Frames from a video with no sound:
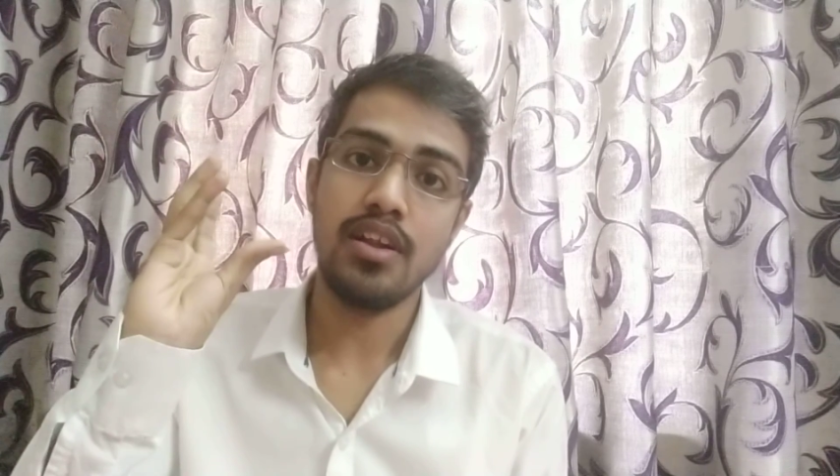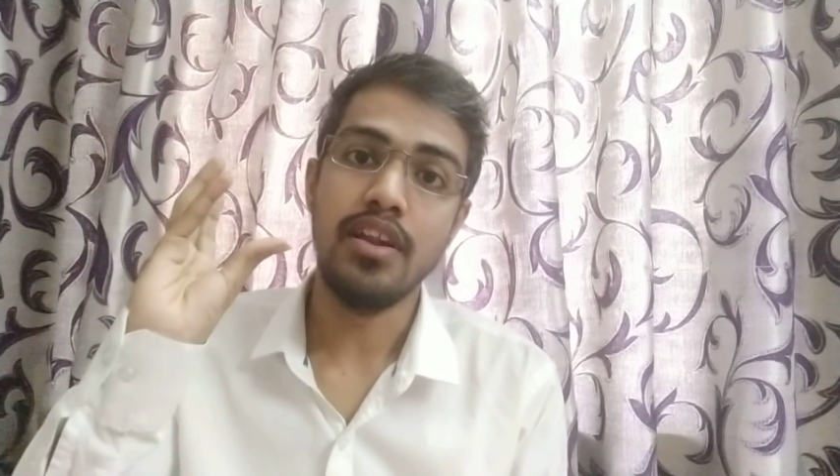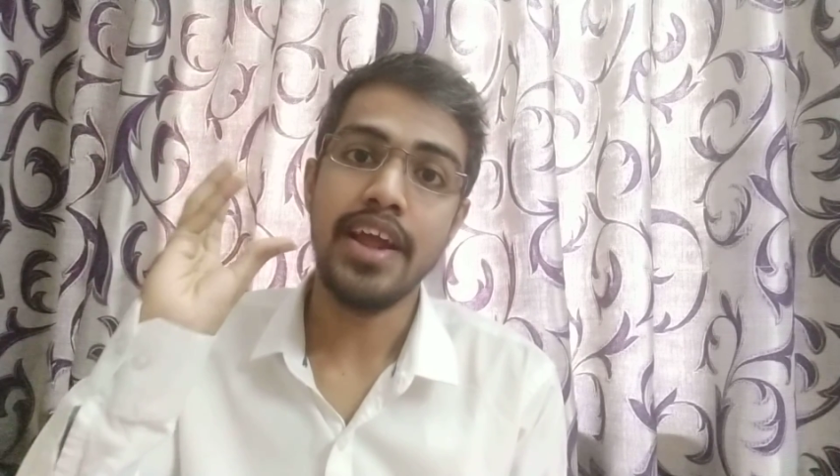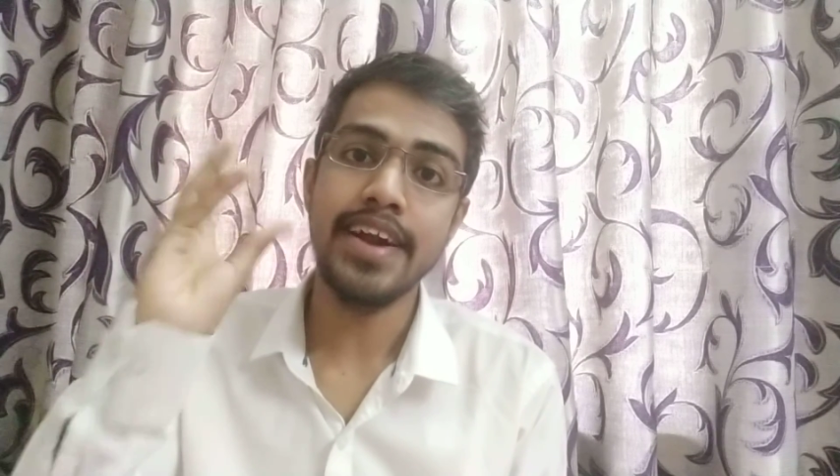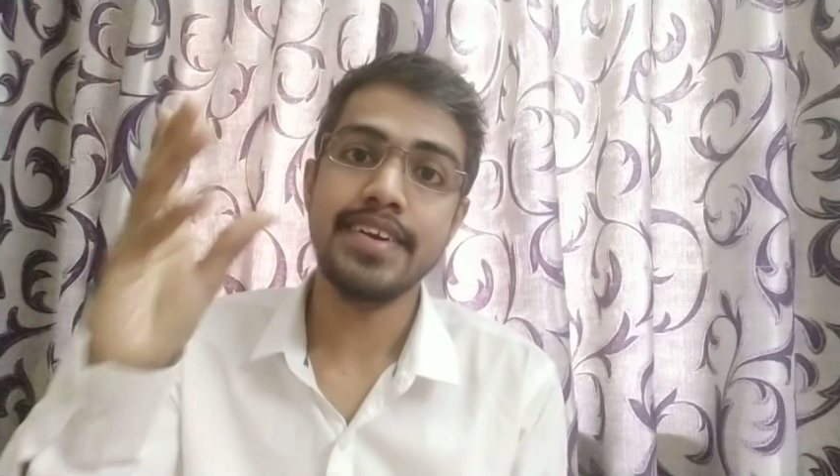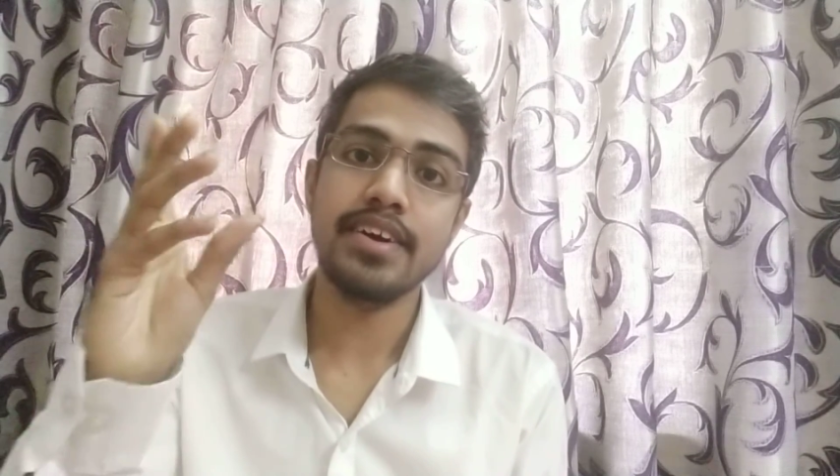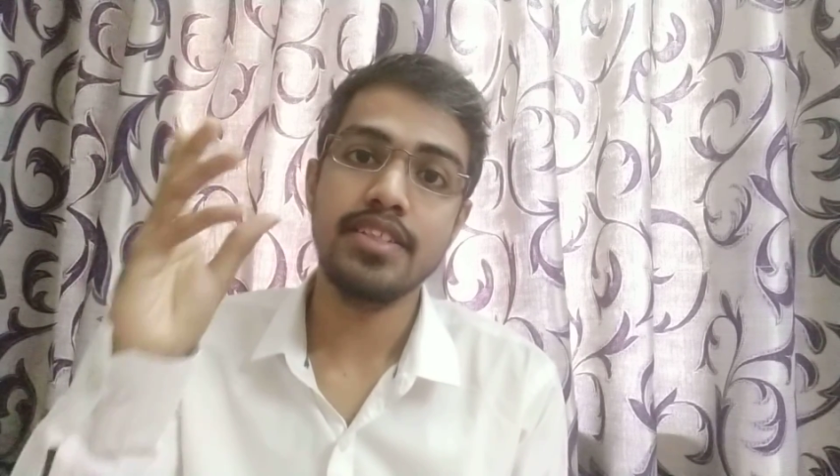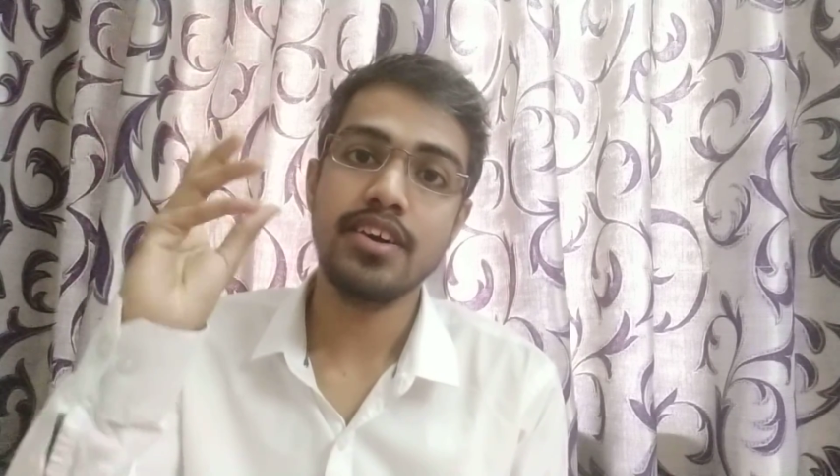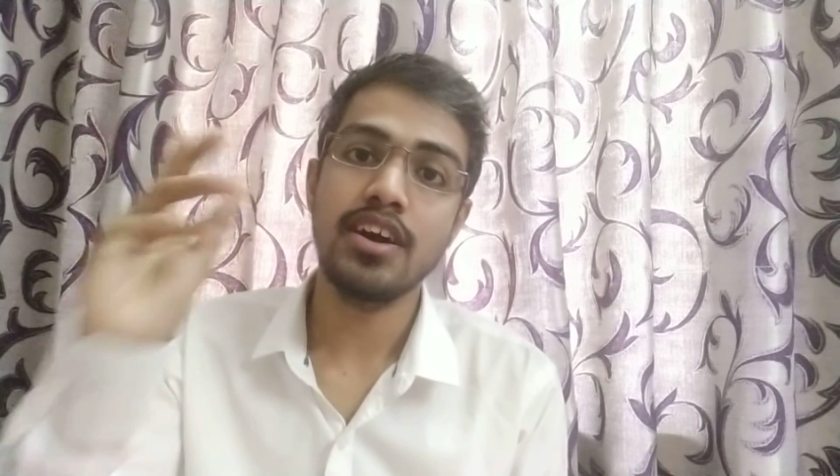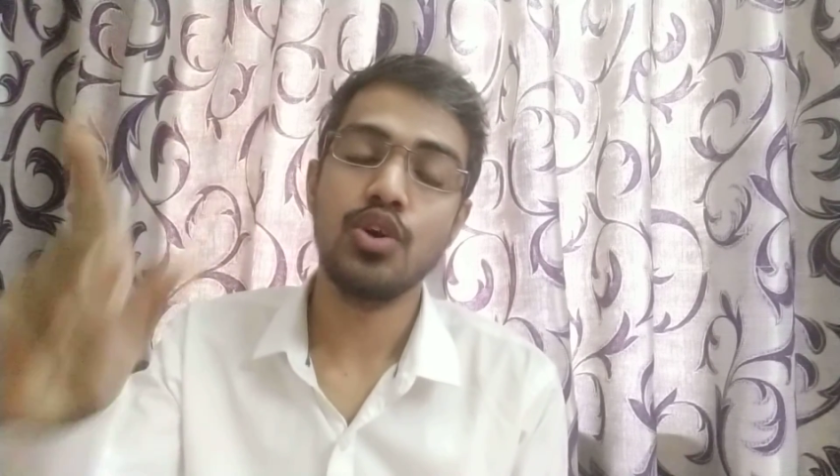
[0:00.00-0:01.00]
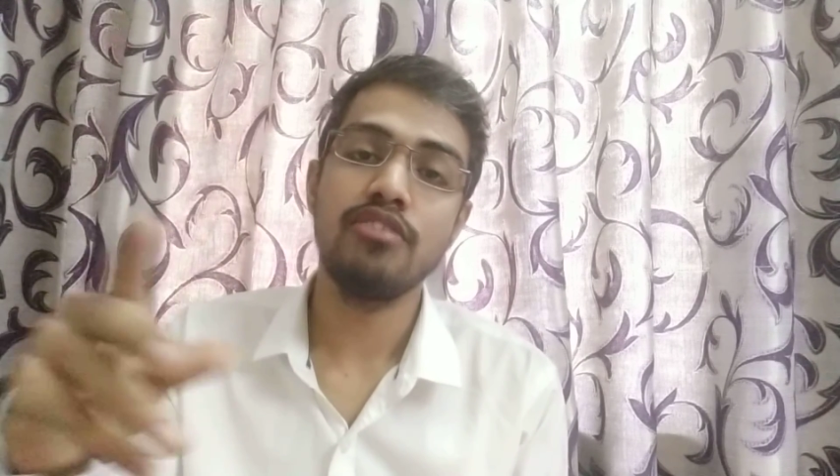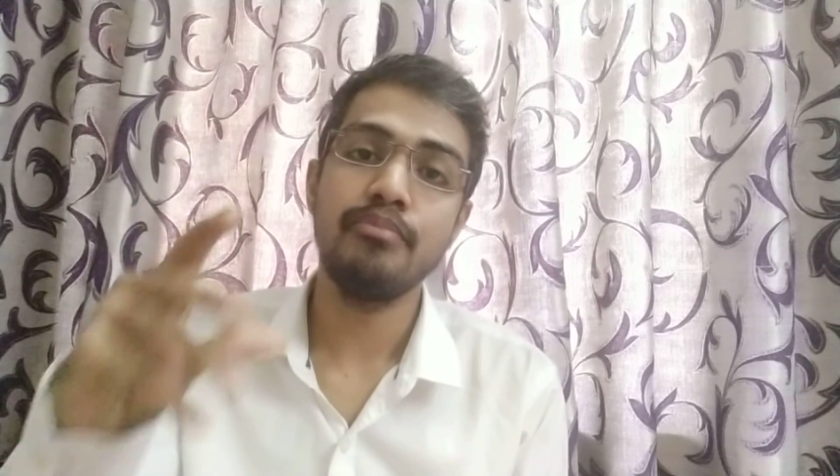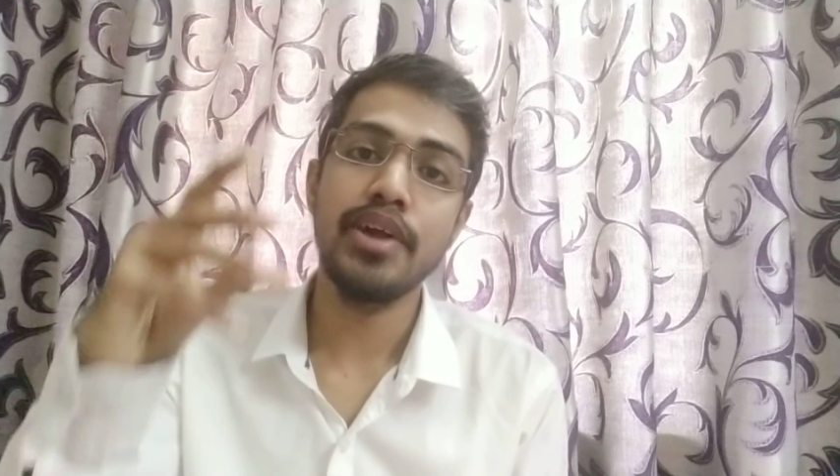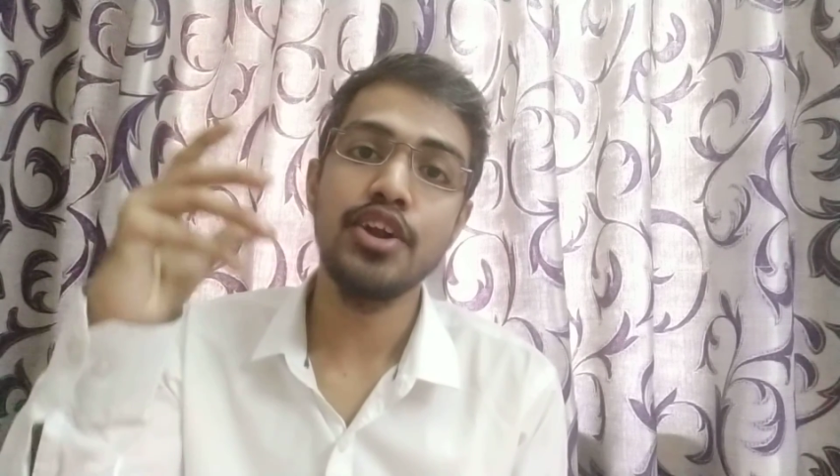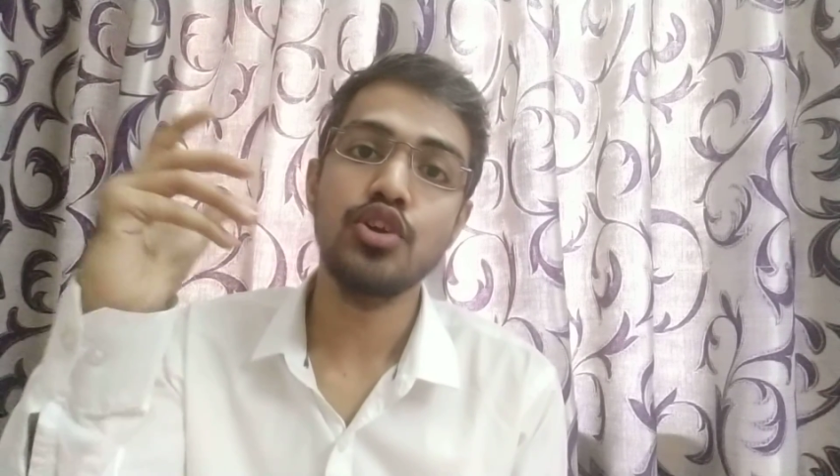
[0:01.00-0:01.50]
let the
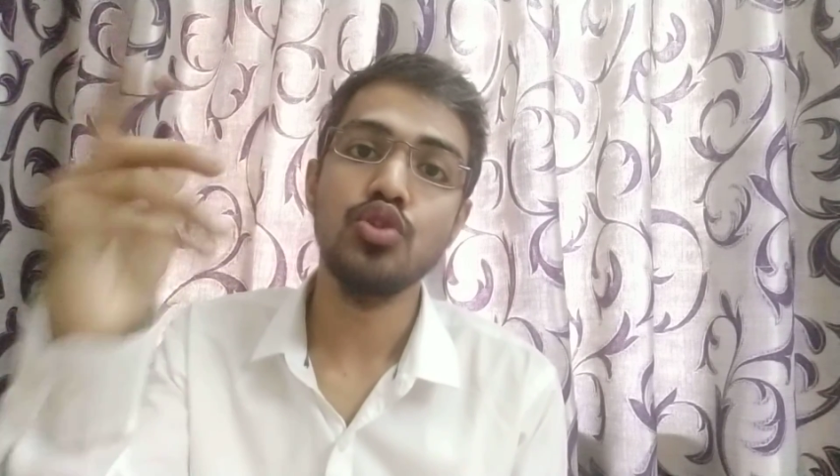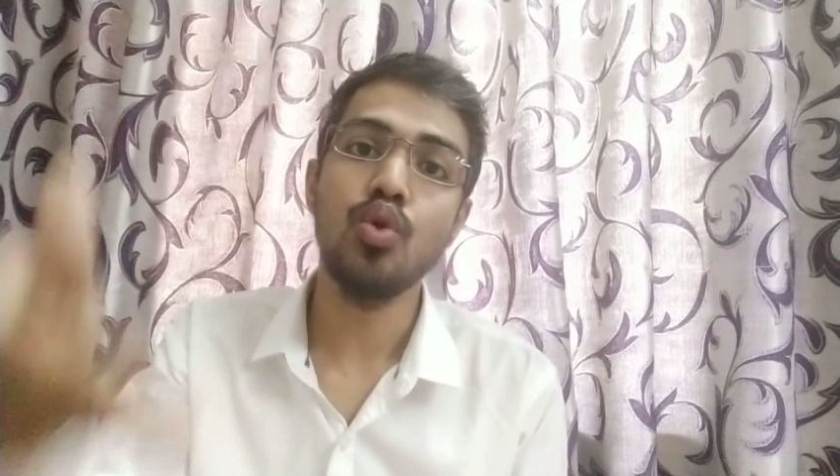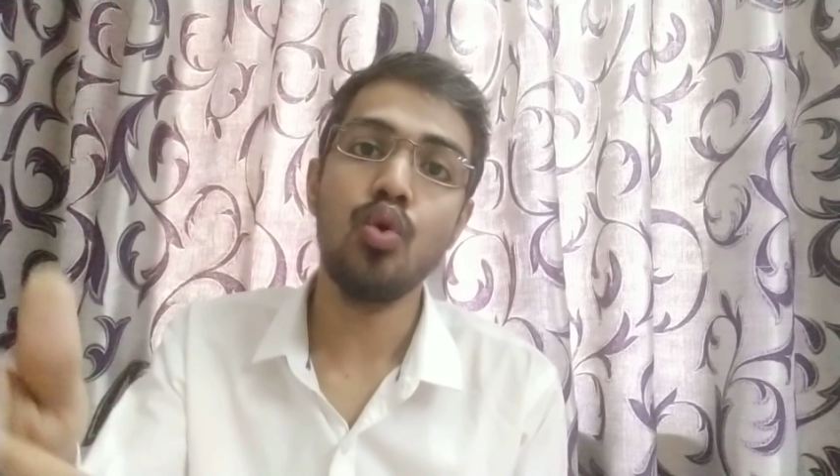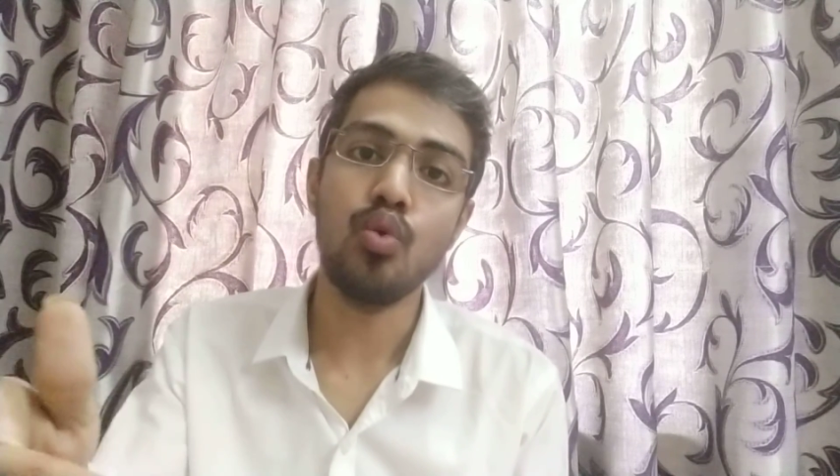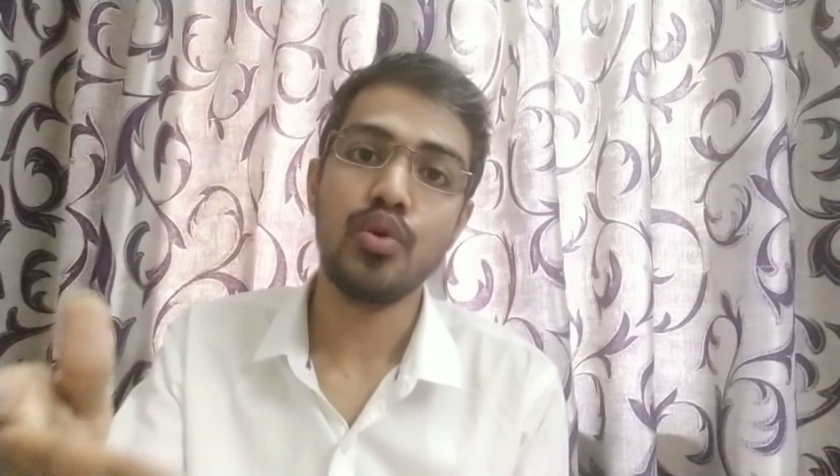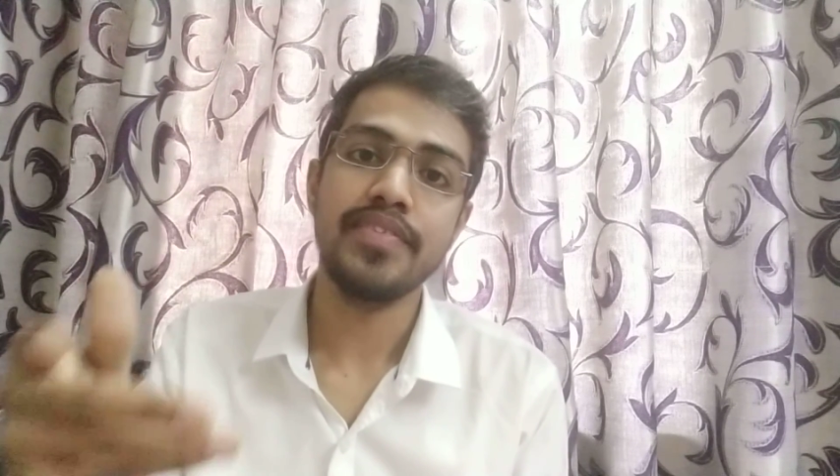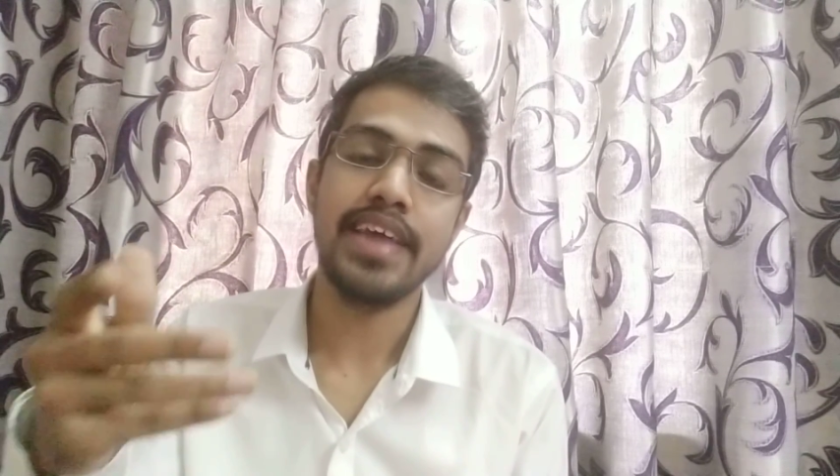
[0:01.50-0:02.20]
government know